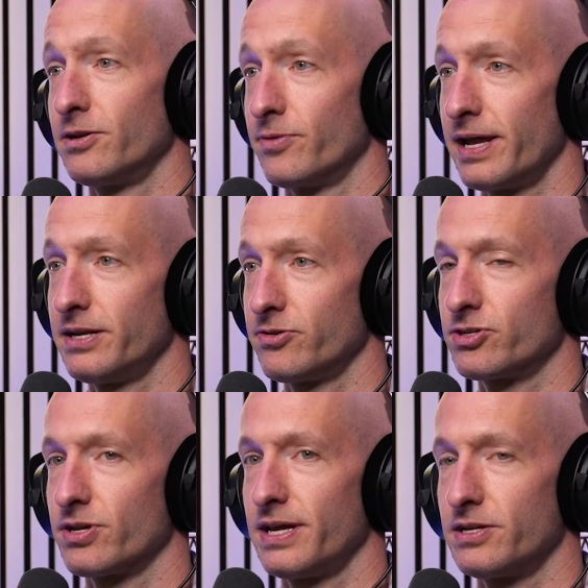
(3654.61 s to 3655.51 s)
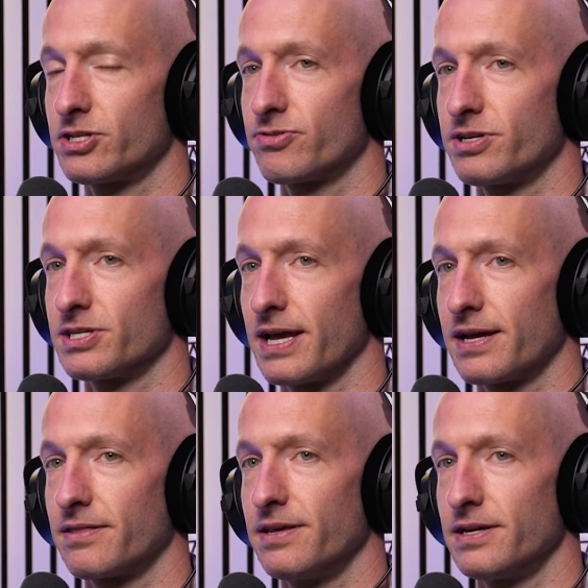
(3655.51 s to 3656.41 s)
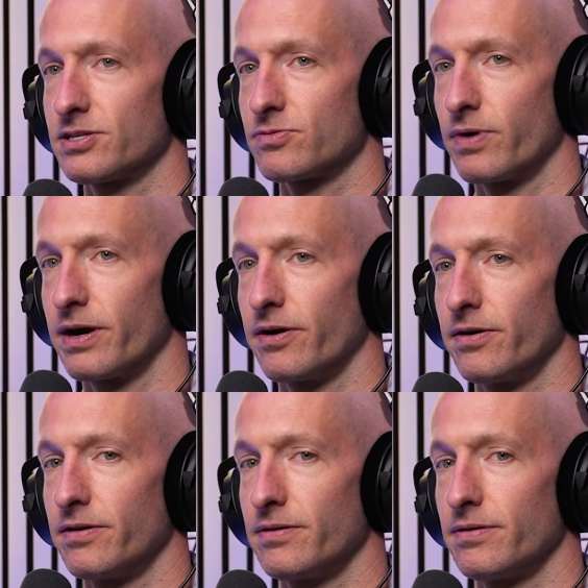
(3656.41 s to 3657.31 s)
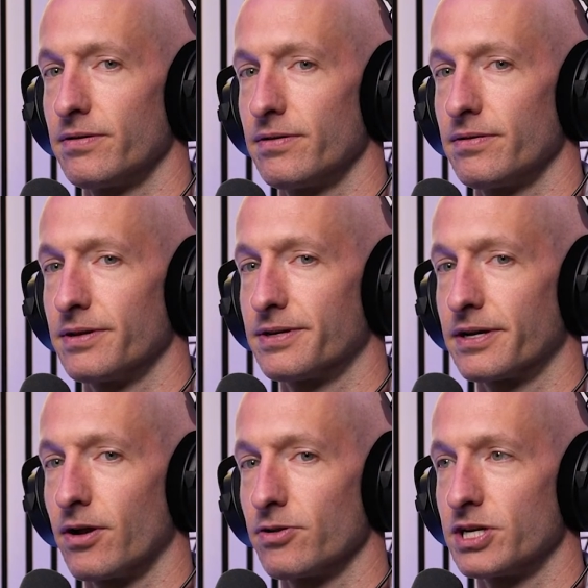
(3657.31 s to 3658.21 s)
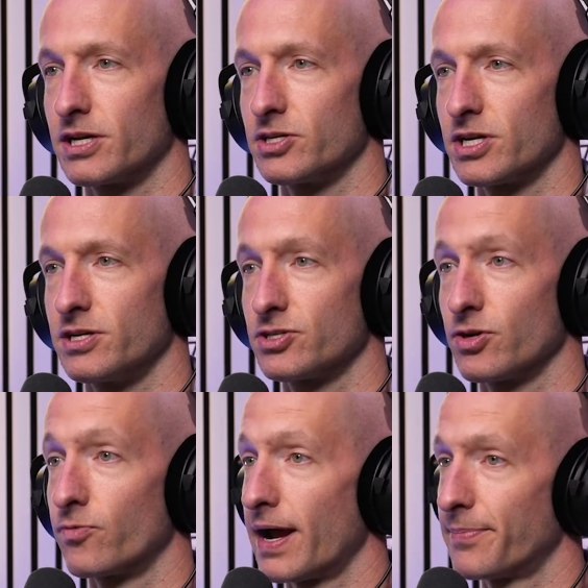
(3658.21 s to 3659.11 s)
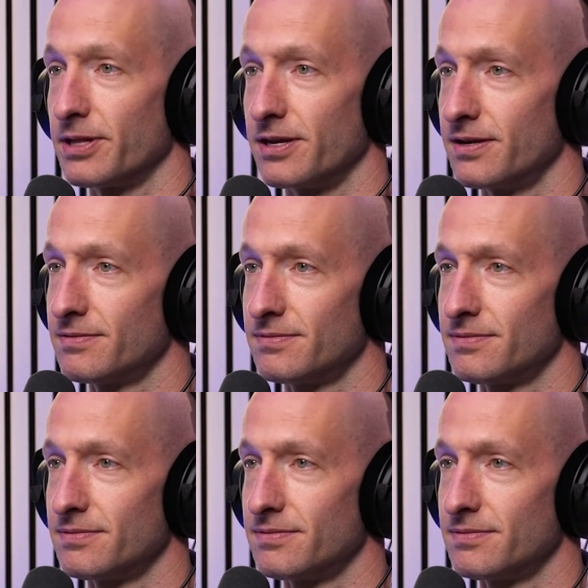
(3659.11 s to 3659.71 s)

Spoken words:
And, in industries like this where the technology can change so rapidly.